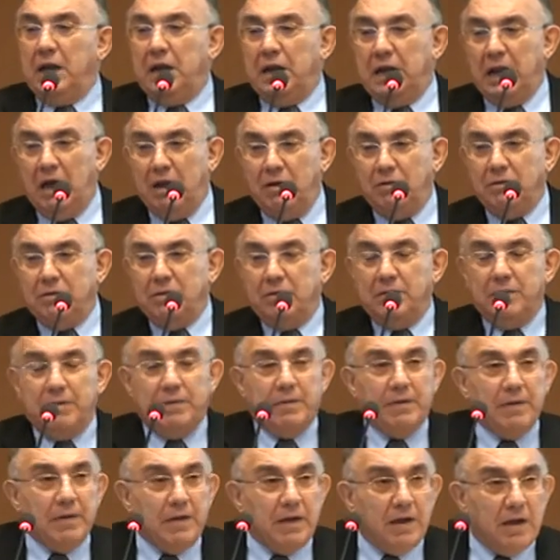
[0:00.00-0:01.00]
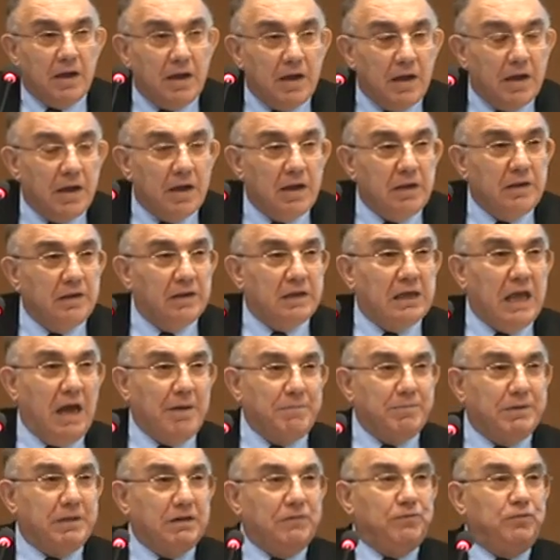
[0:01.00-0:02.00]
Now, the
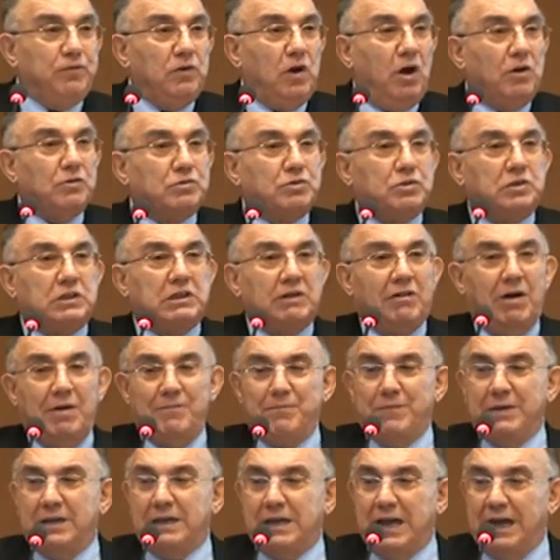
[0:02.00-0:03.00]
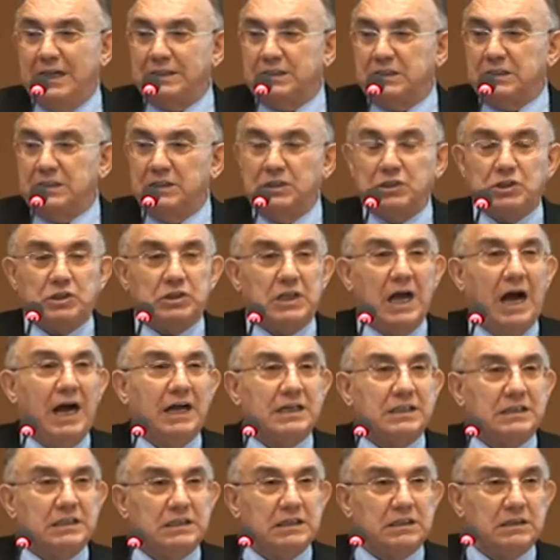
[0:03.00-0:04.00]
capital flows to developing countries
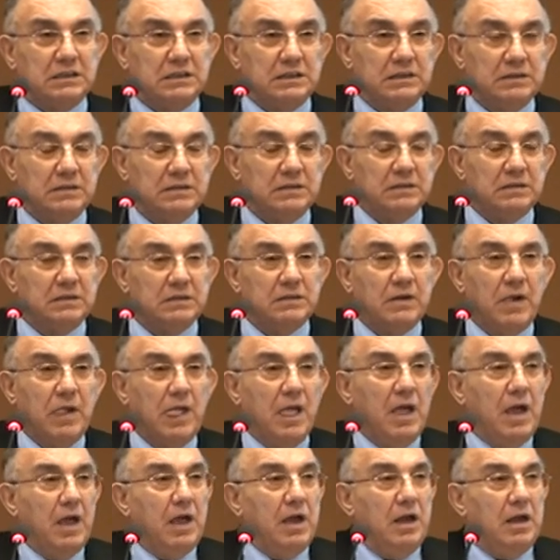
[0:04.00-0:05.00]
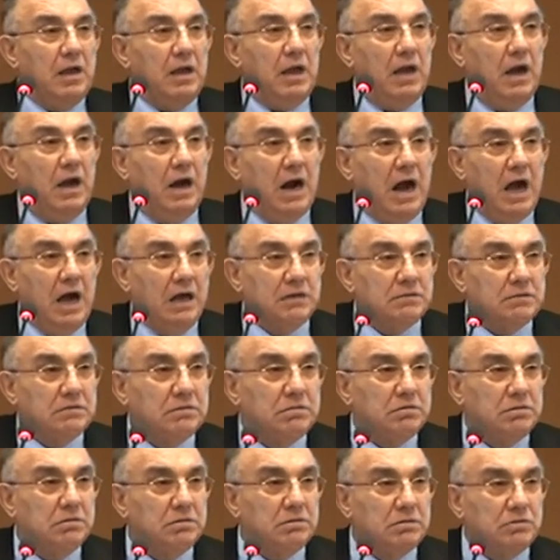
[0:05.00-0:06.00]
started around
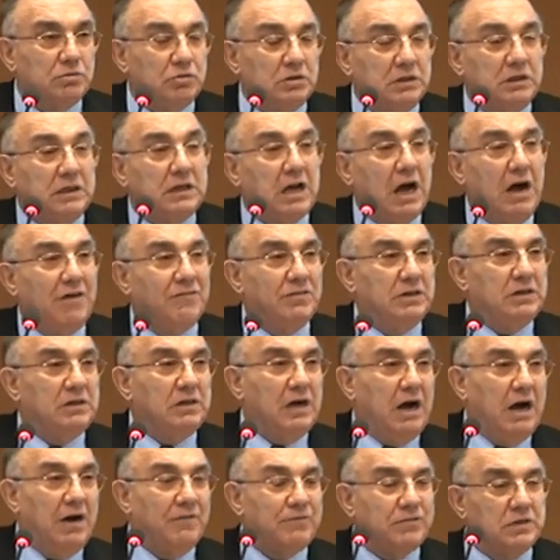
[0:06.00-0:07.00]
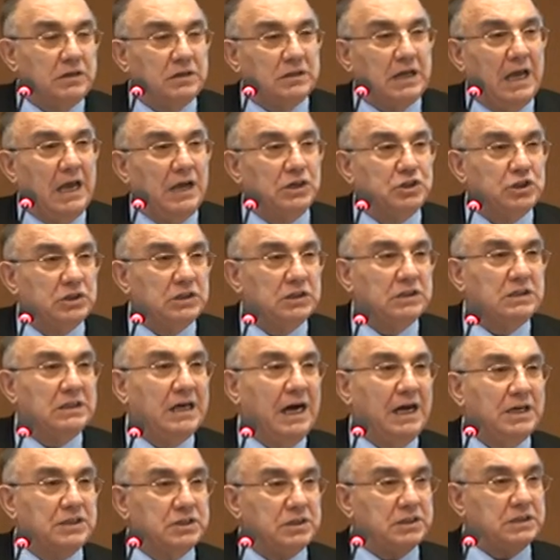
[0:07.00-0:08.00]
to recover after the Asian
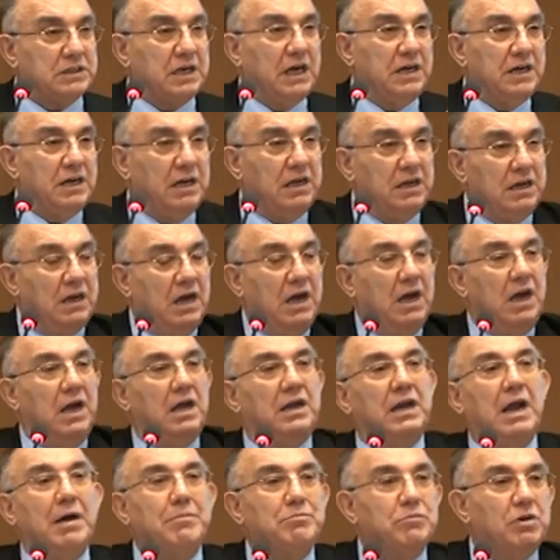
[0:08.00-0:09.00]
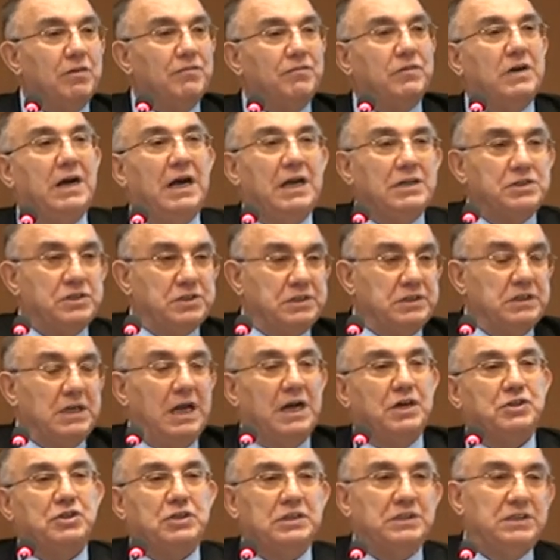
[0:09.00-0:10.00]
crisis and a number of crises in
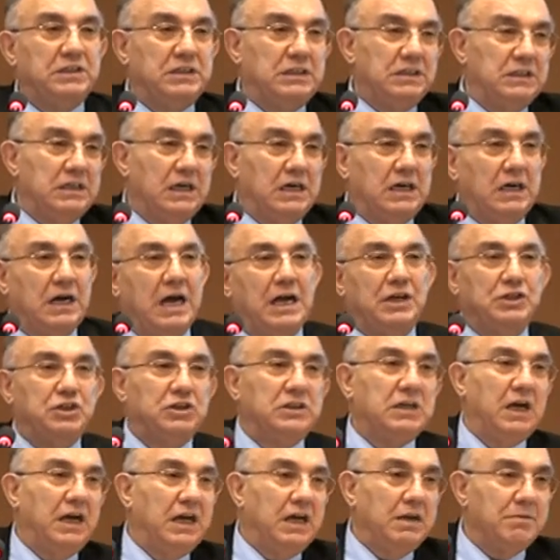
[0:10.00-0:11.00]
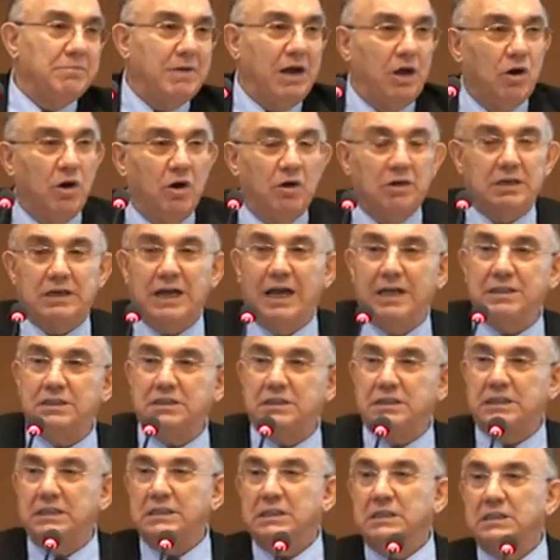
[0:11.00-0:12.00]
Argentina, Russia, in my own
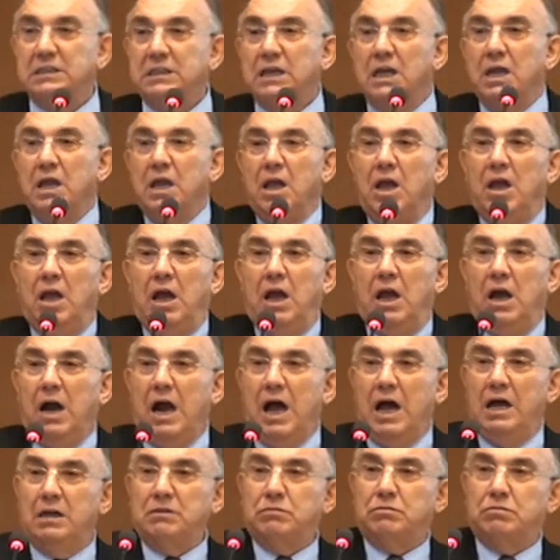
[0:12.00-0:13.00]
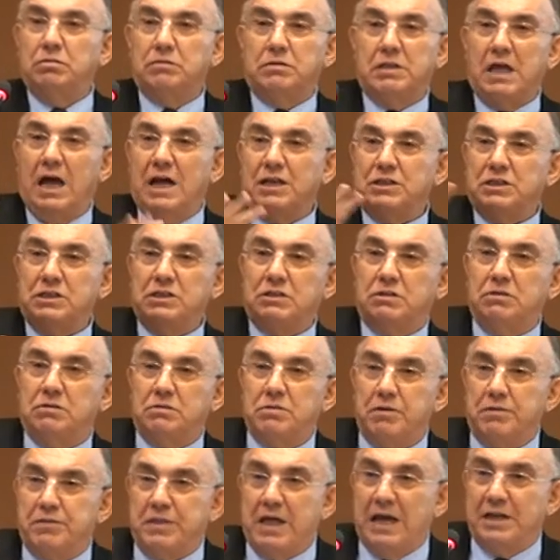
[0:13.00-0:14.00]
country, around 2000 to
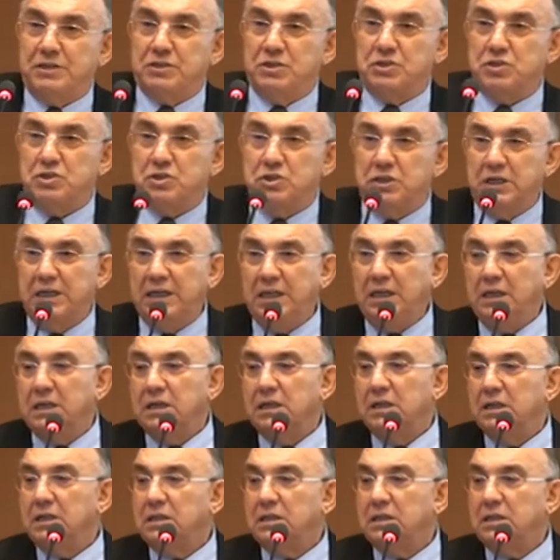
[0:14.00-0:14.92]
2003.